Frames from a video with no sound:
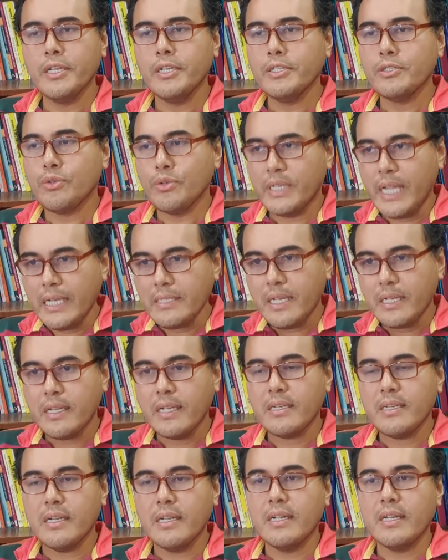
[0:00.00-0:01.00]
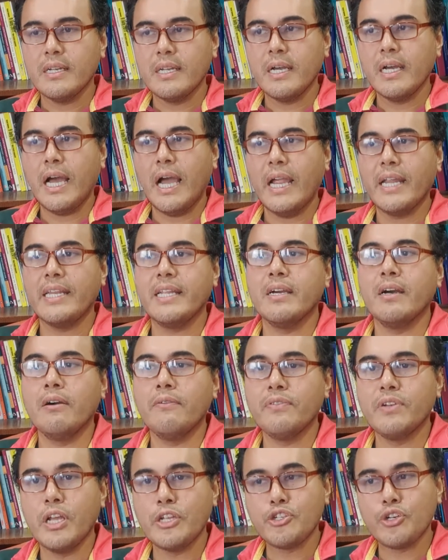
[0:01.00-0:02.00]
So that's, I think, the idea
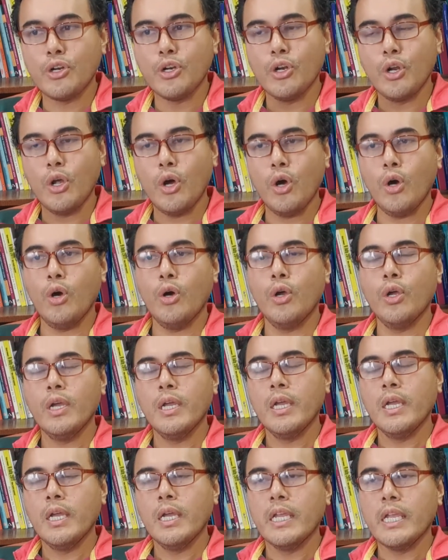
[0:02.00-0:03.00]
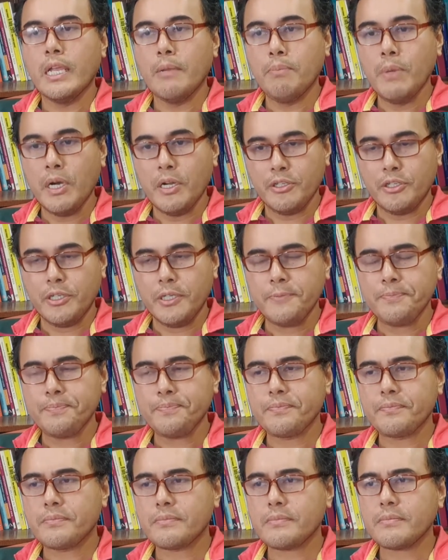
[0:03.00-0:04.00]
of natural law emerged.
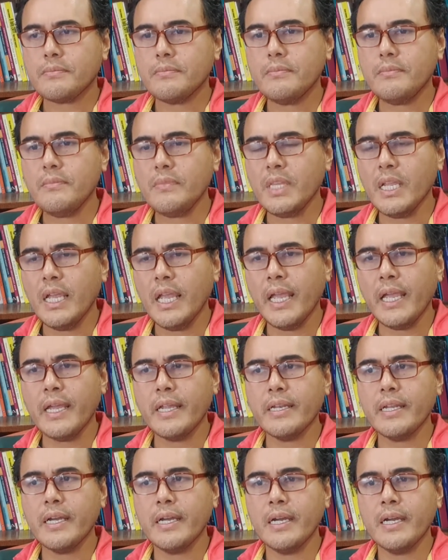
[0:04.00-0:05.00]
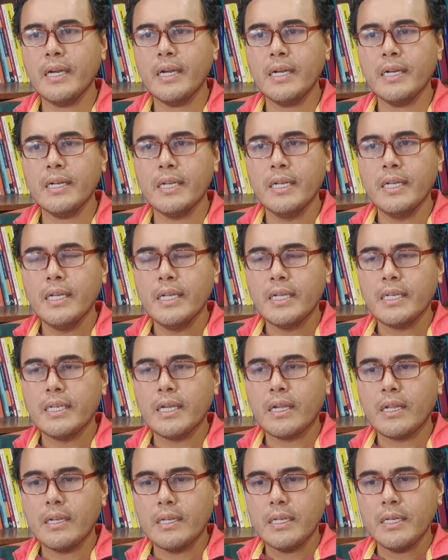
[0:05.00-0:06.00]
And
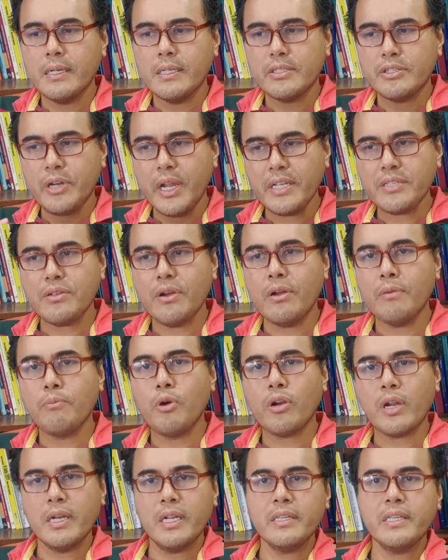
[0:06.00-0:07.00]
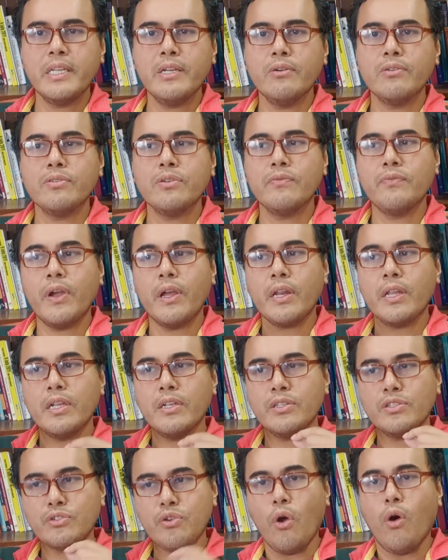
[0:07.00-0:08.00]
the stress on morality also
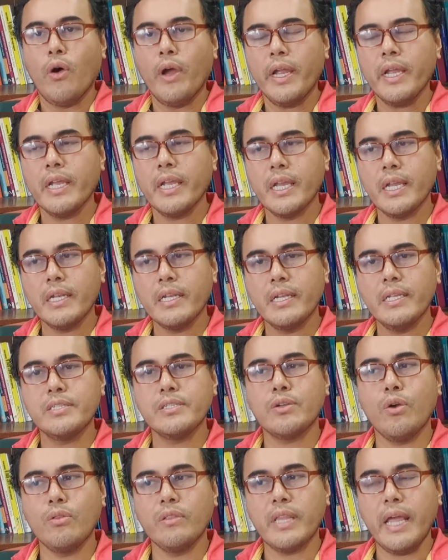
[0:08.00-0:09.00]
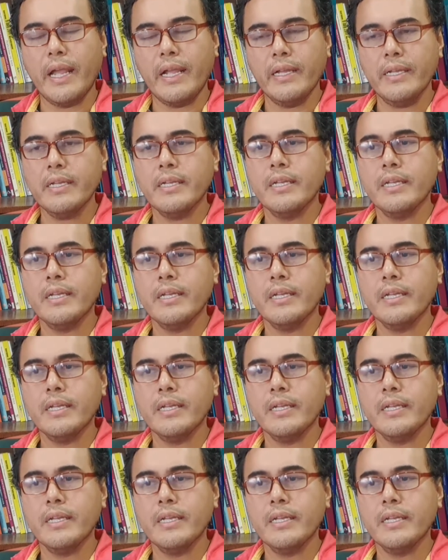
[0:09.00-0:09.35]
very strong in this context.